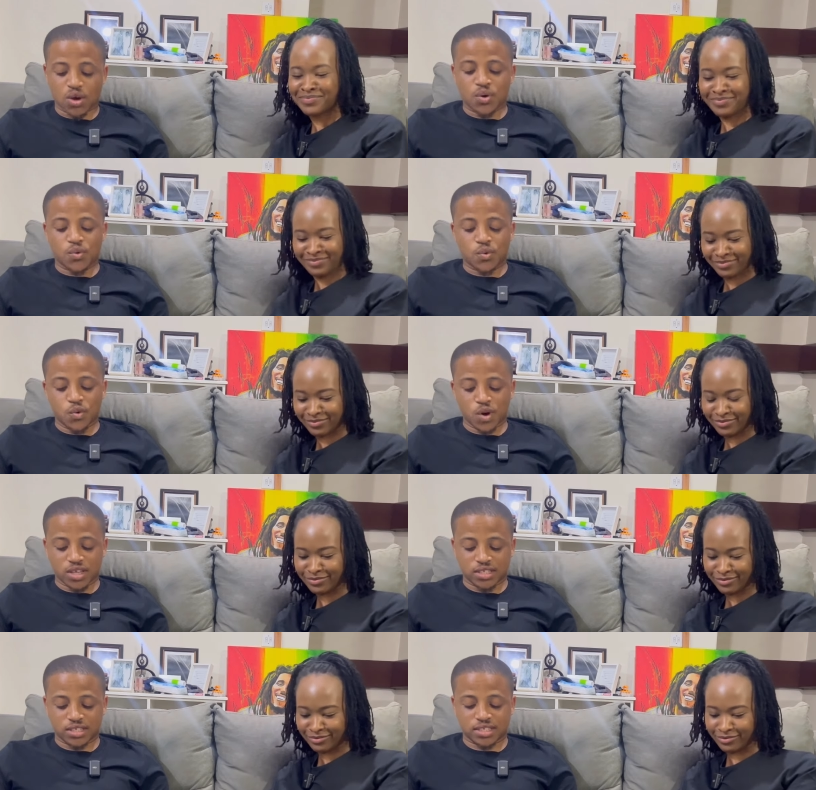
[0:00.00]
Speaker 1: Who
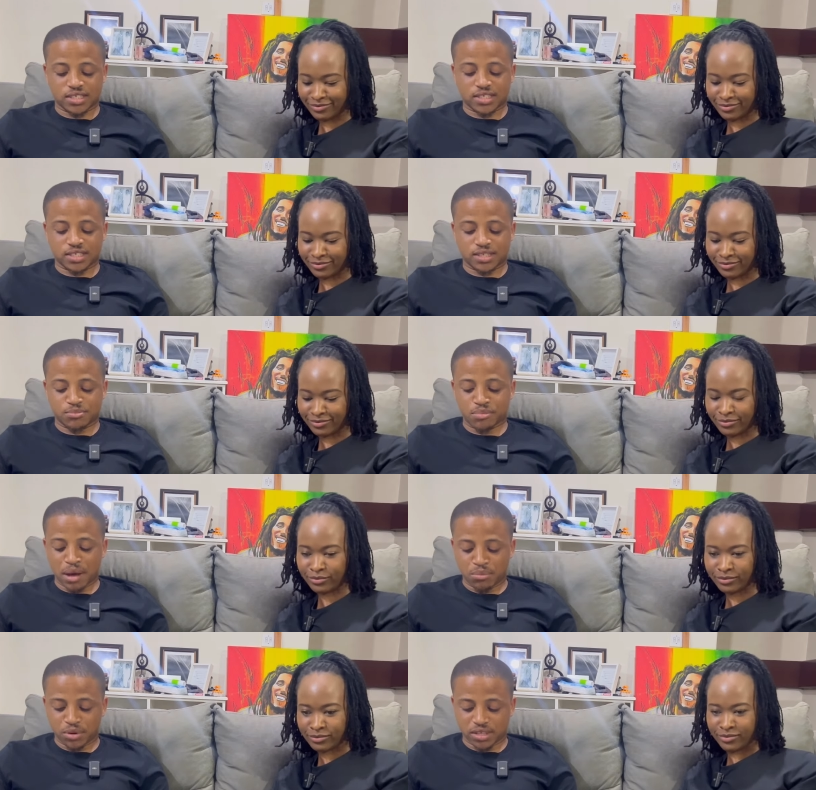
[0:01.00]
was
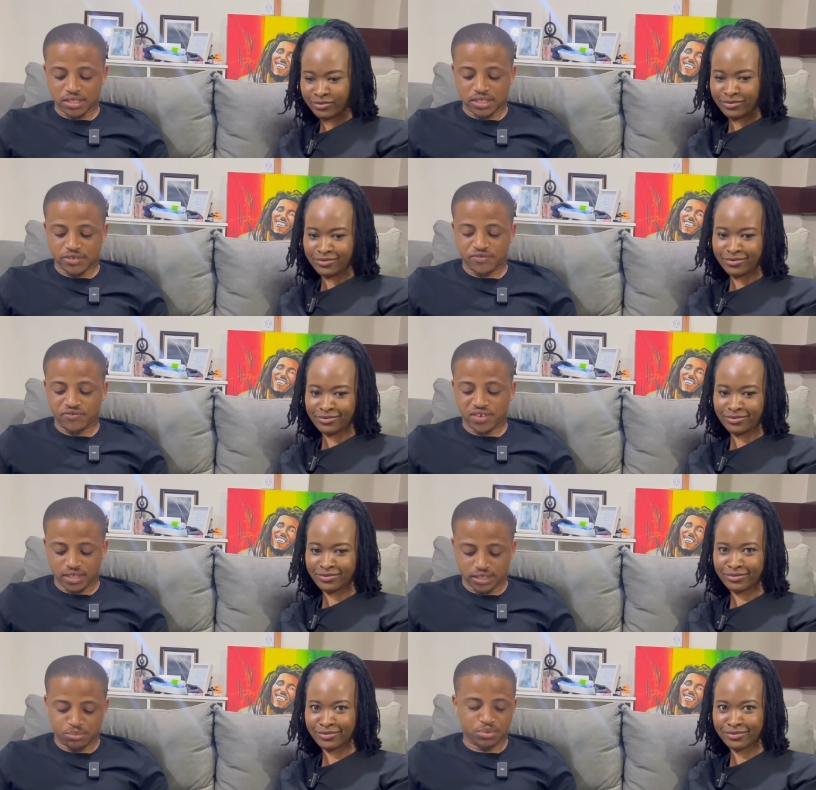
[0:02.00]
Zimbabwe's
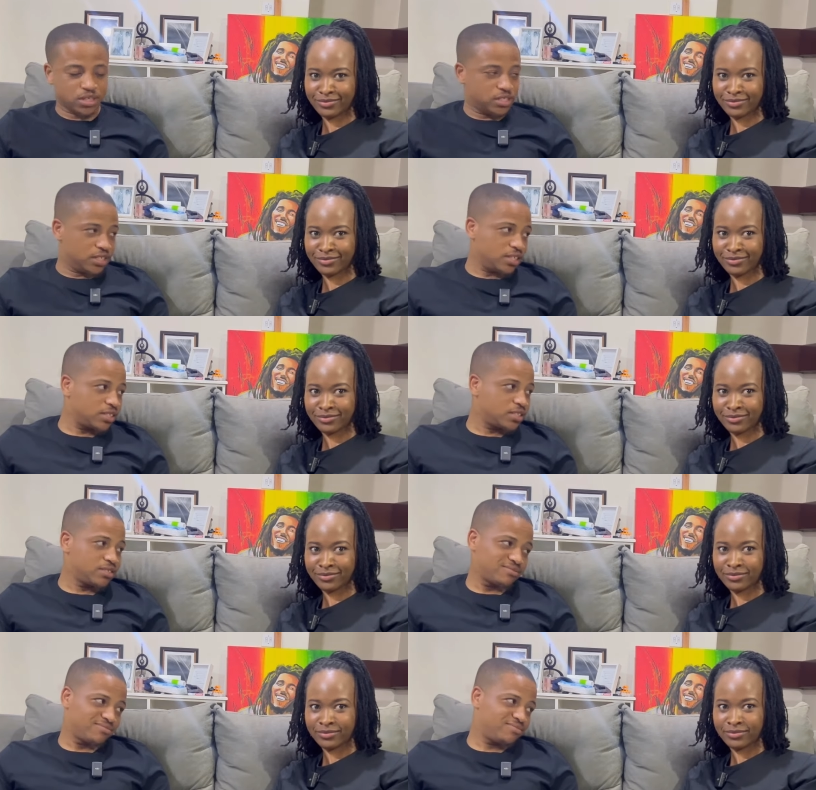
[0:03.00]
first president?
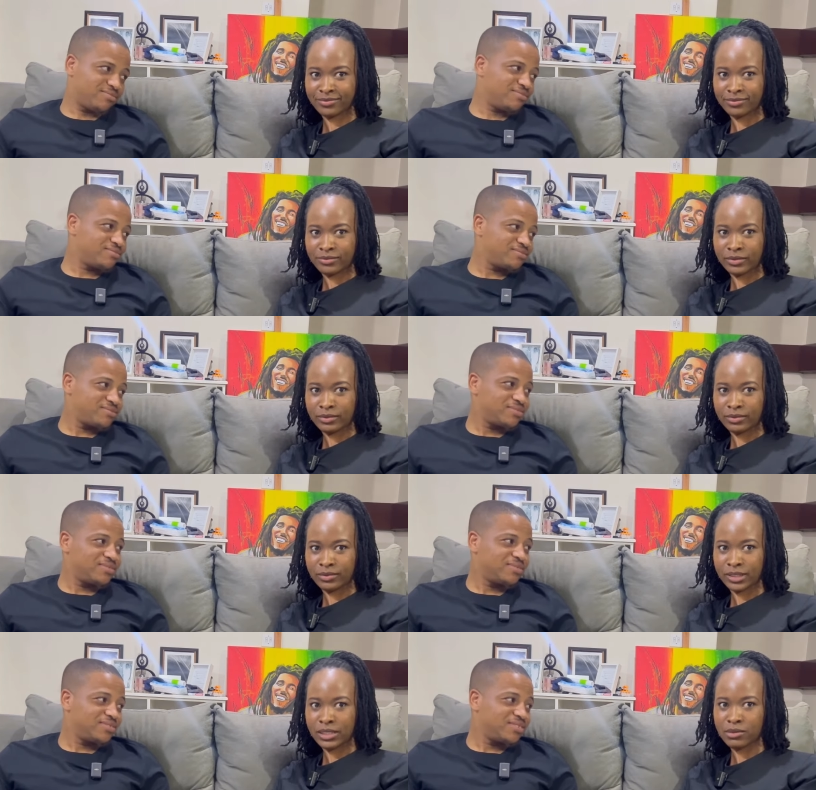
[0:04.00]

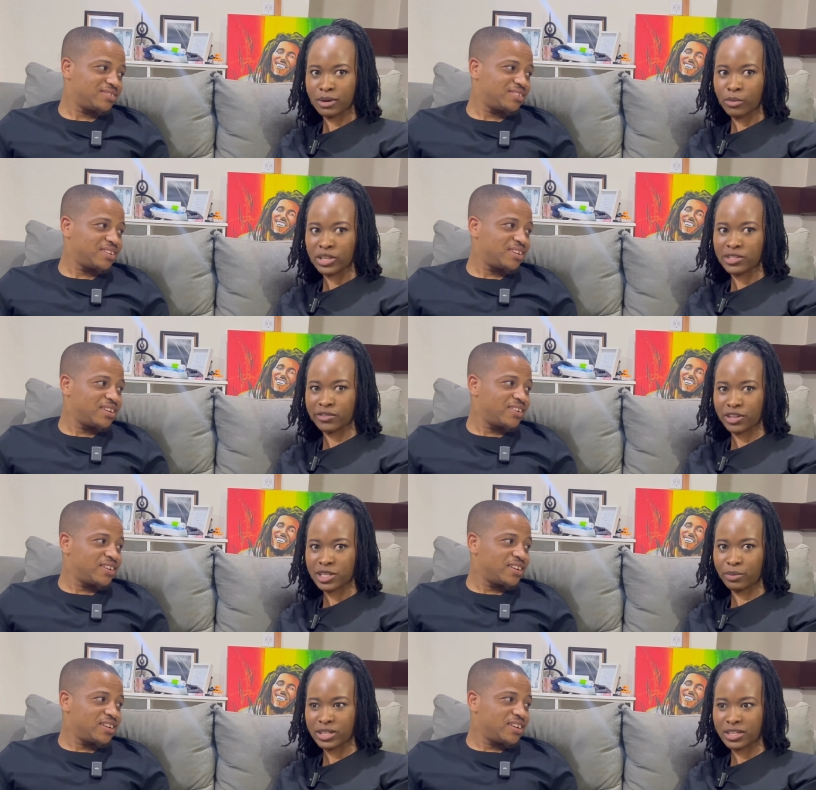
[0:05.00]
Speaker 2: Zimbabwe's first
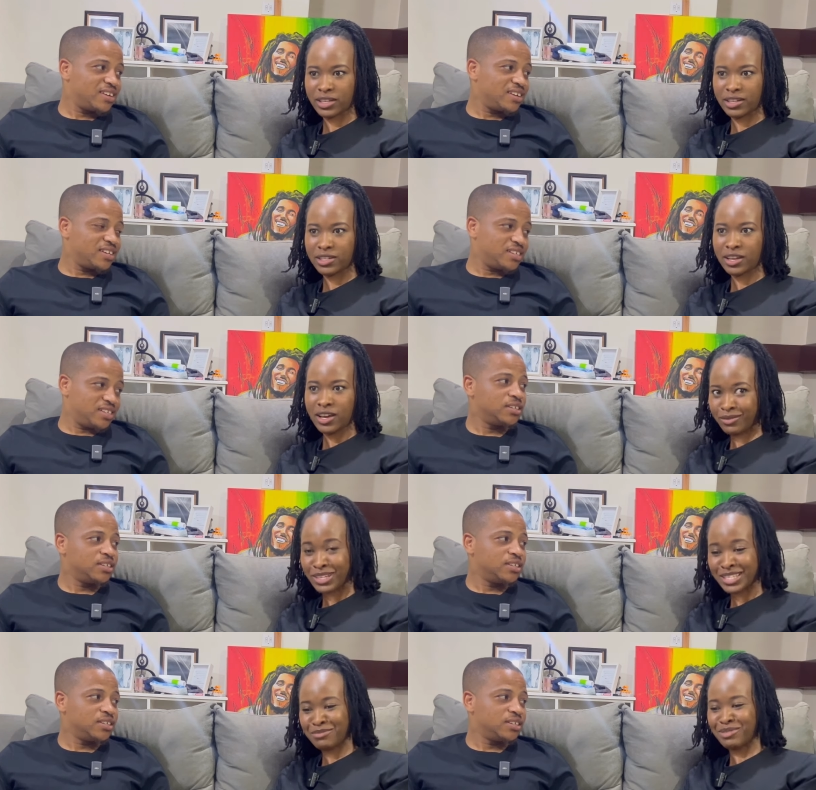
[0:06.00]
president. Was
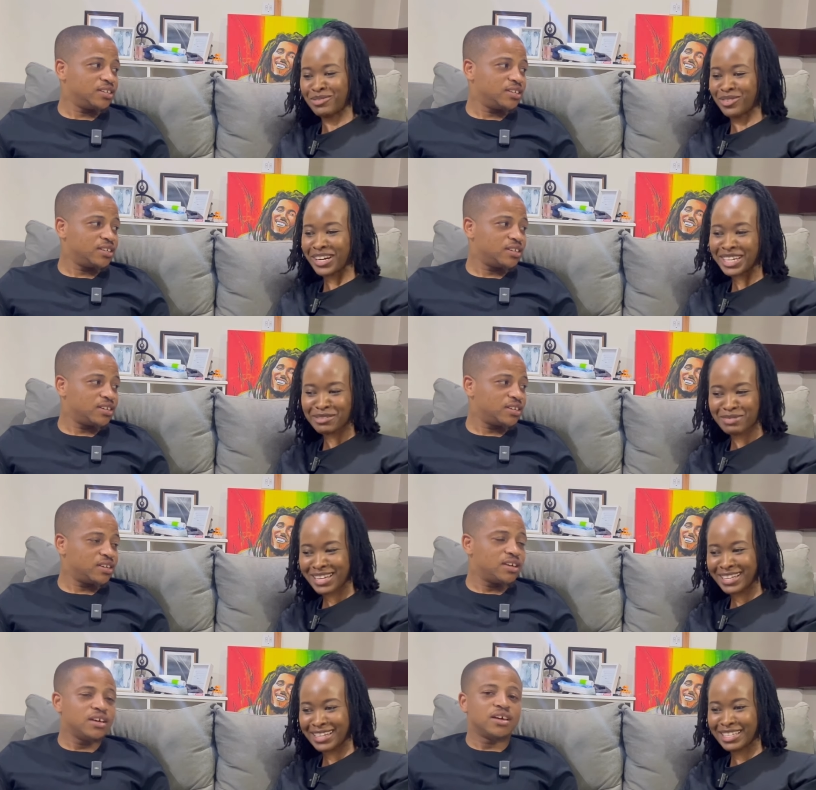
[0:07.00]
it before
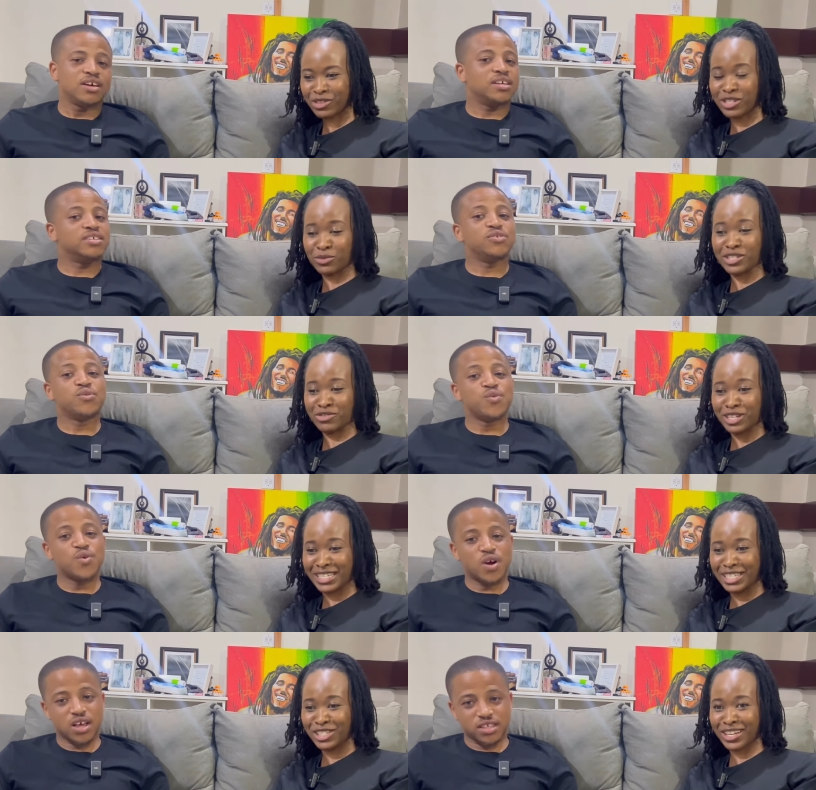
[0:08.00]
independence? Because it was Who
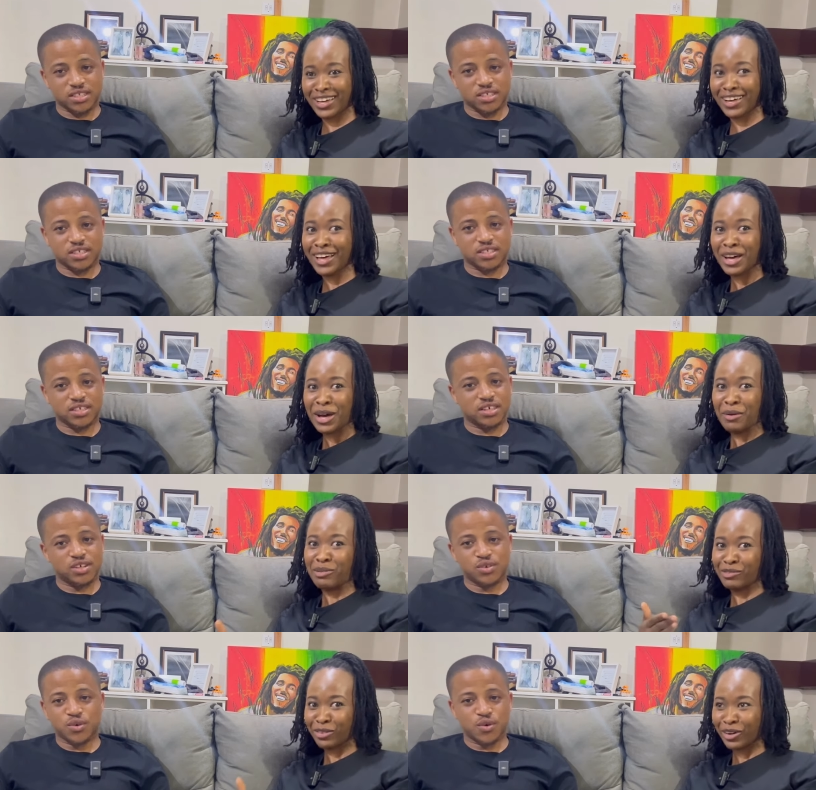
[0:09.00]
Rhodesia was, uh,
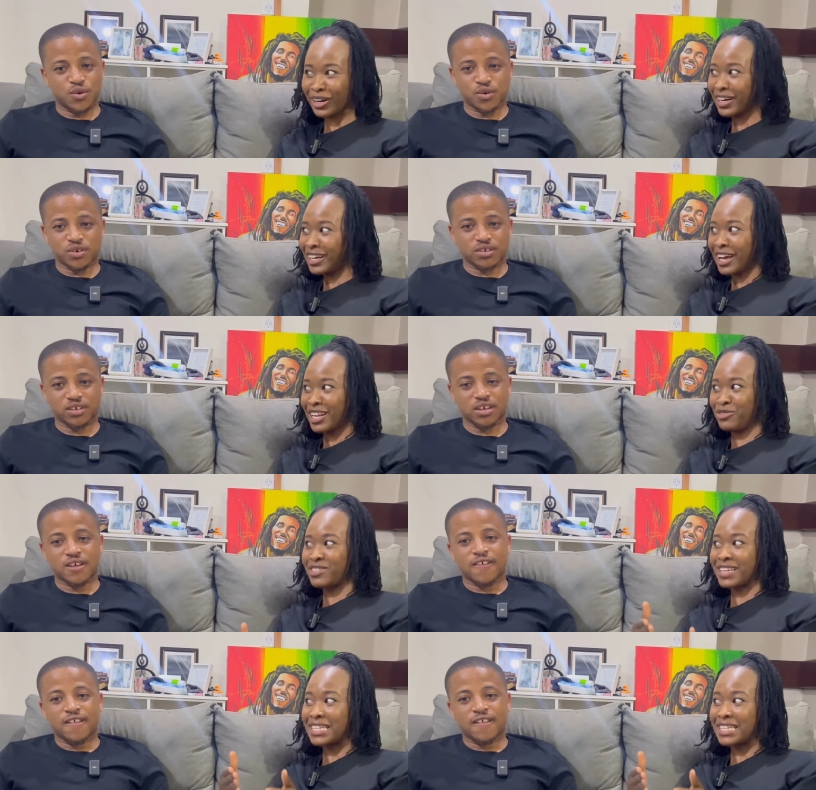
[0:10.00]
before, no. and you said